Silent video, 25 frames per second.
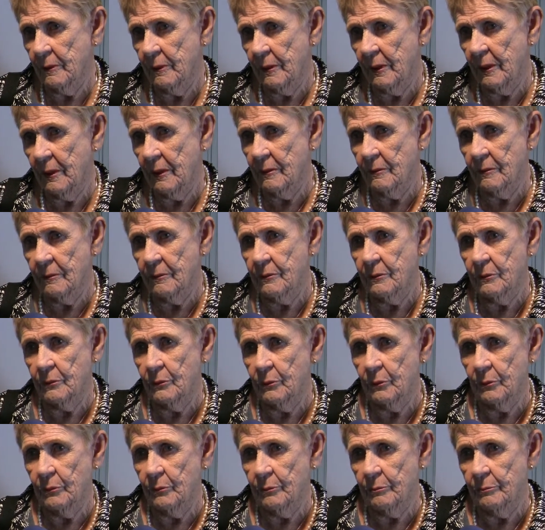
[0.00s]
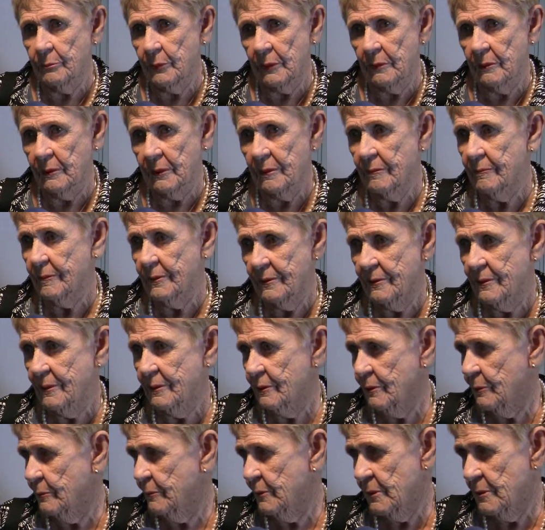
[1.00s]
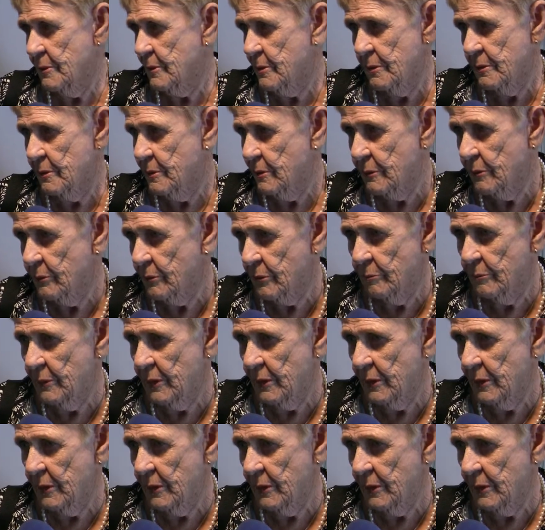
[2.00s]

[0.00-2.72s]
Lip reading: had to do about everything there was to do to